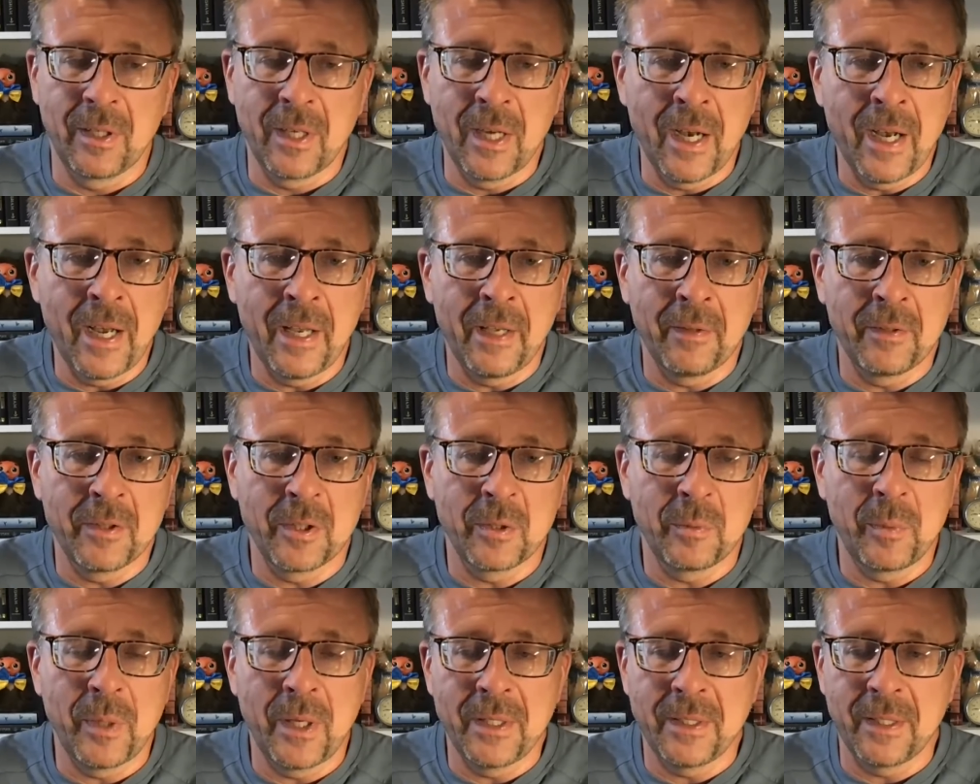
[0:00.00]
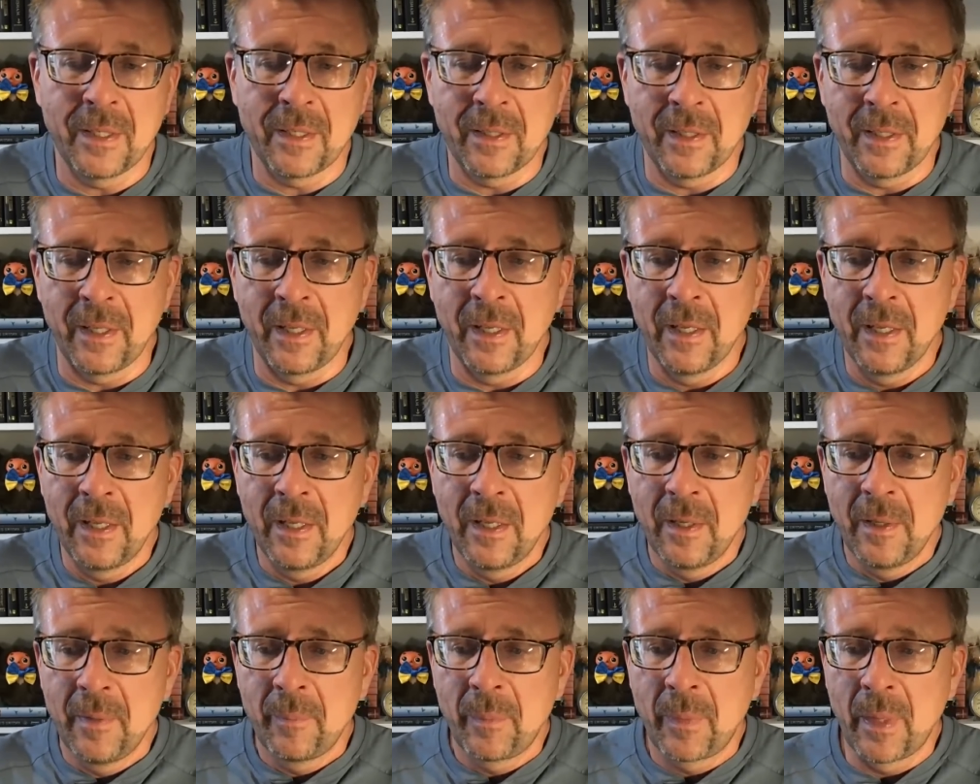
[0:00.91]
guy just basically
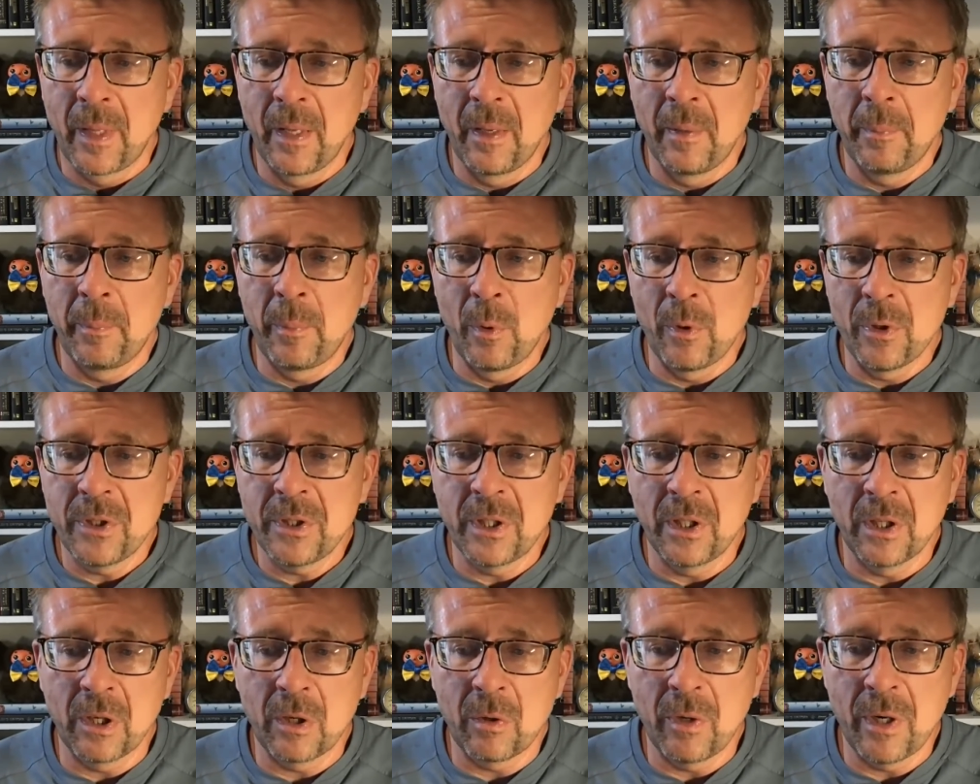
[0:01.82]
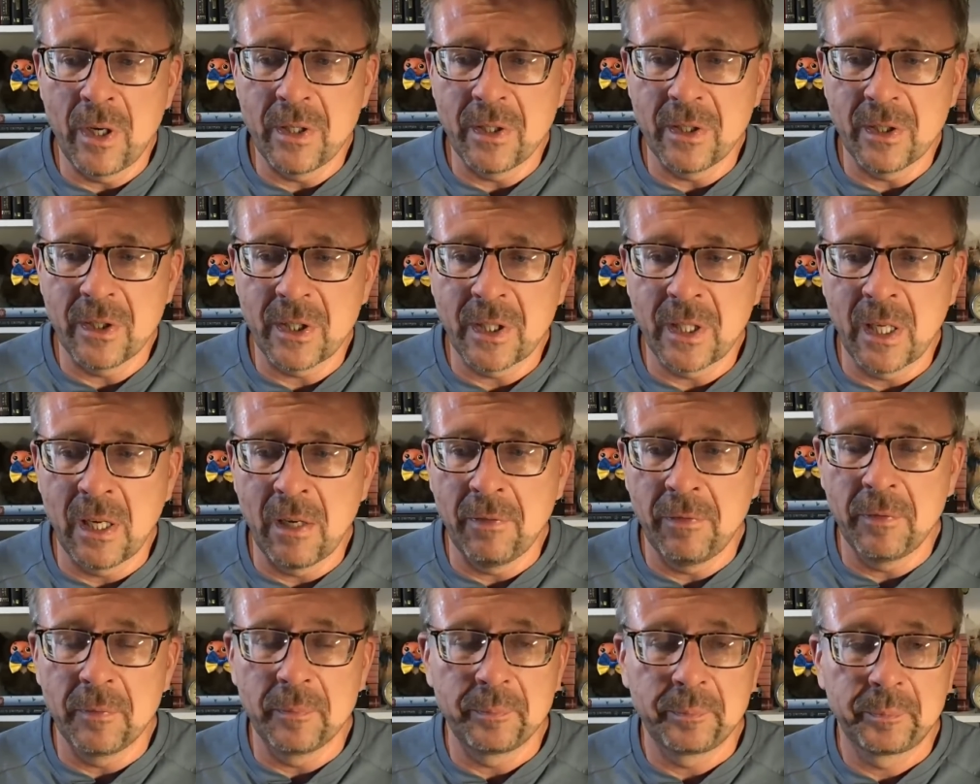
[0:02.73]
posting crazy
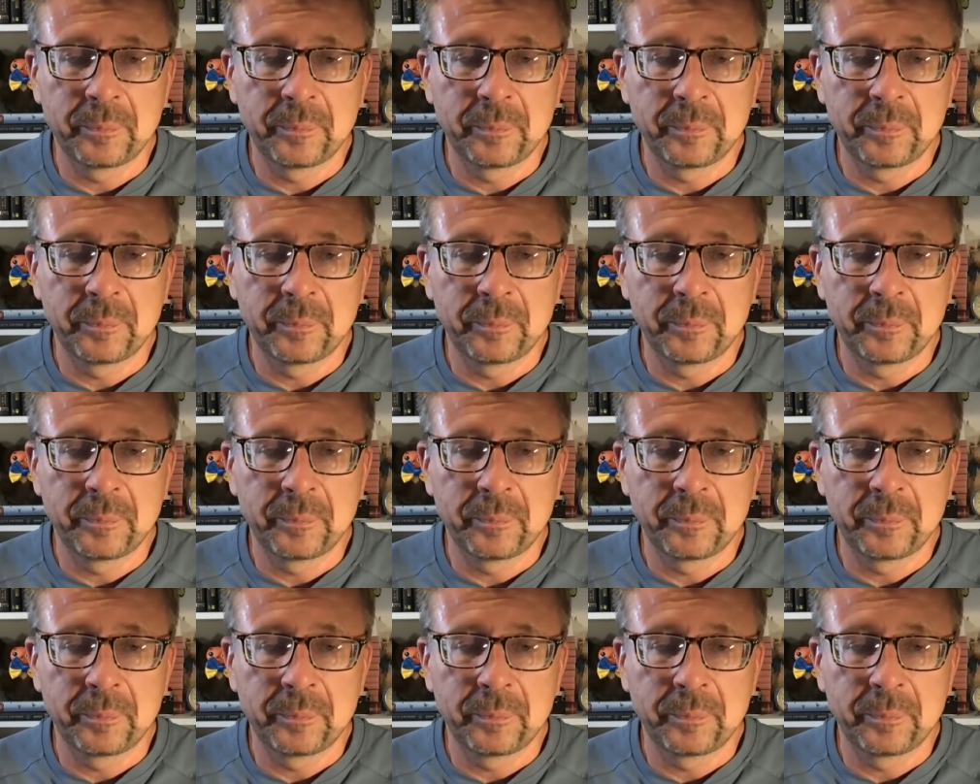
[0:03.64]
stuff